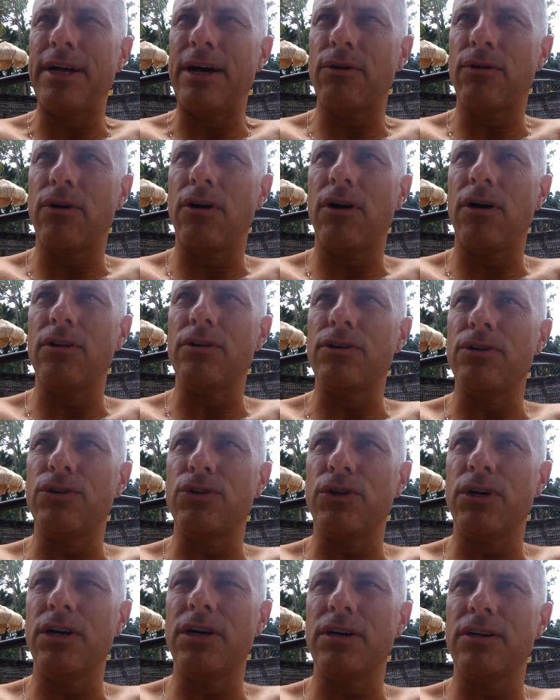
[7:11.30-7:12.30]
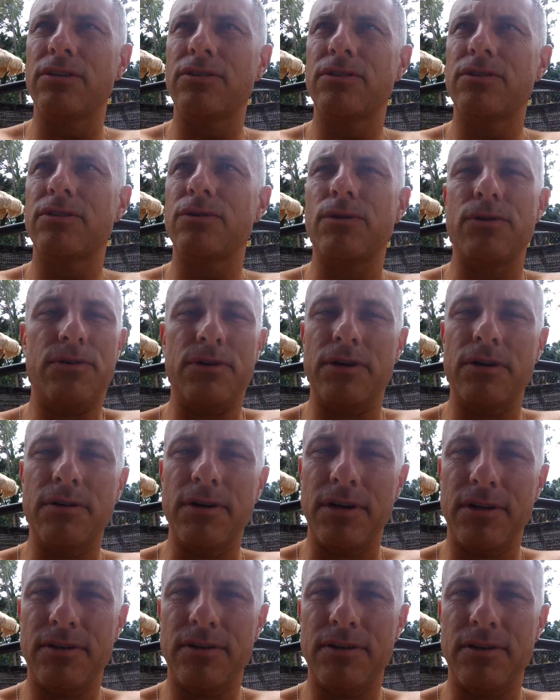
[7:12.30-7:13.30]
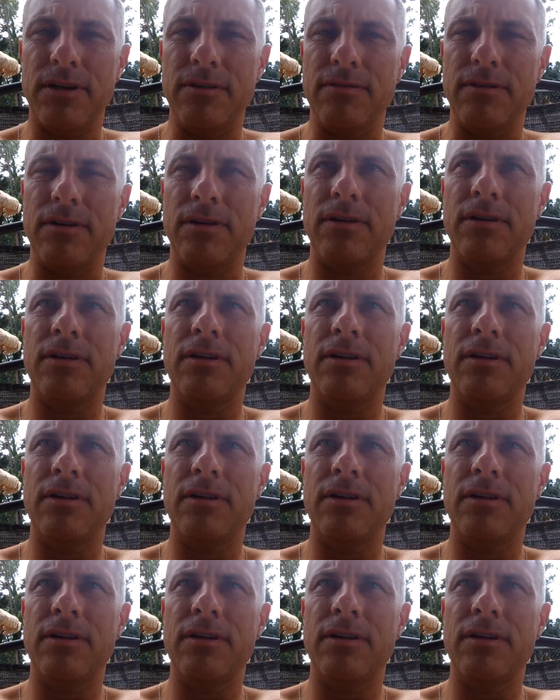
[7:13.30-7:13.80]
alcohol or drugs or cigarettes even.